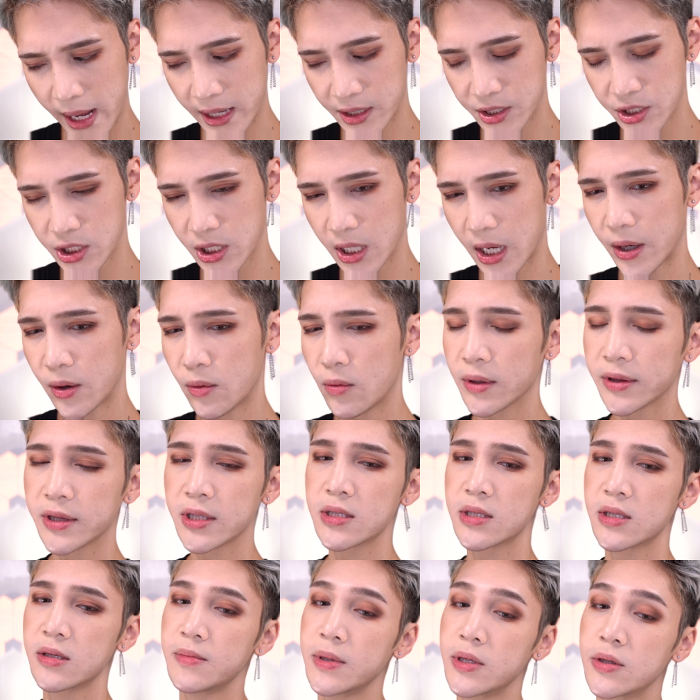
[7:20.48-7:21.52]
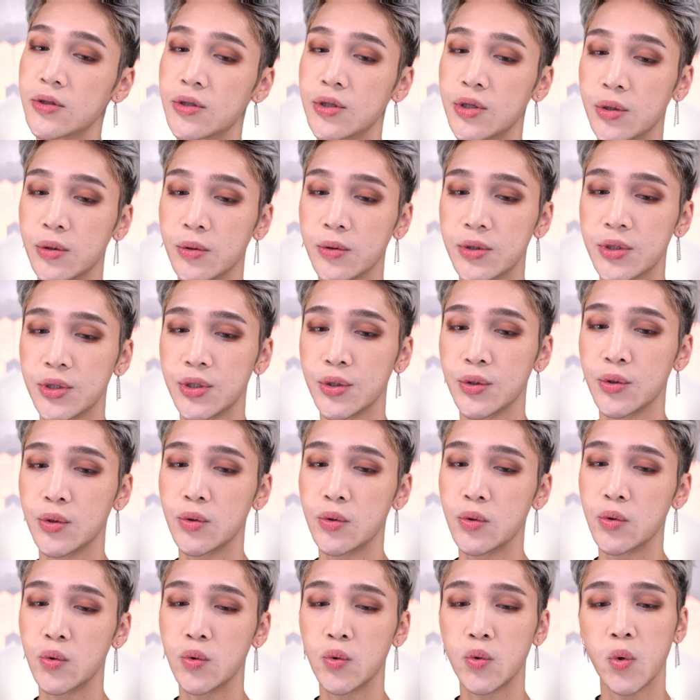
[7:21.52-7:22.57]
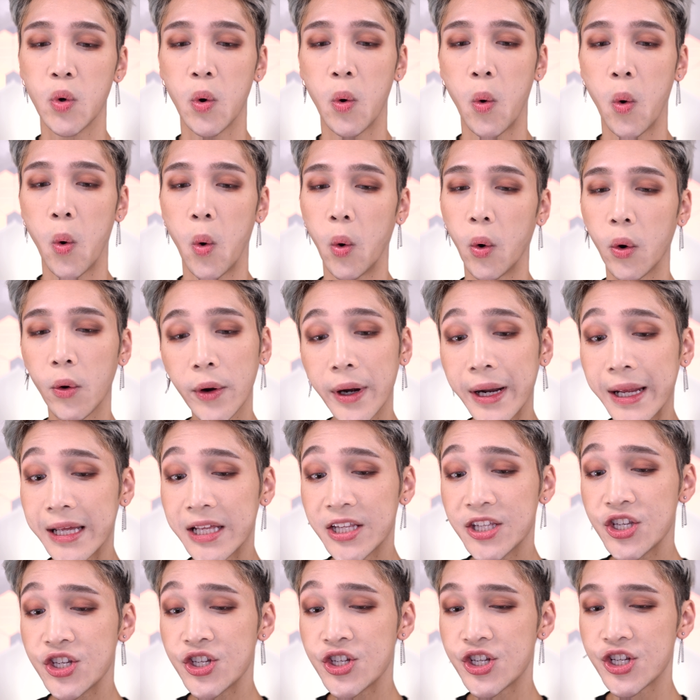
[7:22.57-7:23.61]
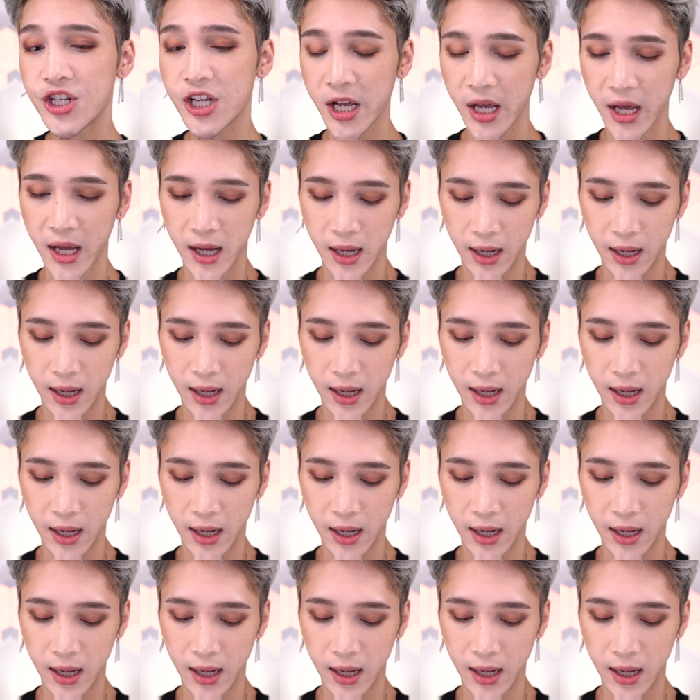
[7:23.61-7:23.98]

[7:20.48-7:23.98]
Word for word: Actually, I don't want this to be too, too orange.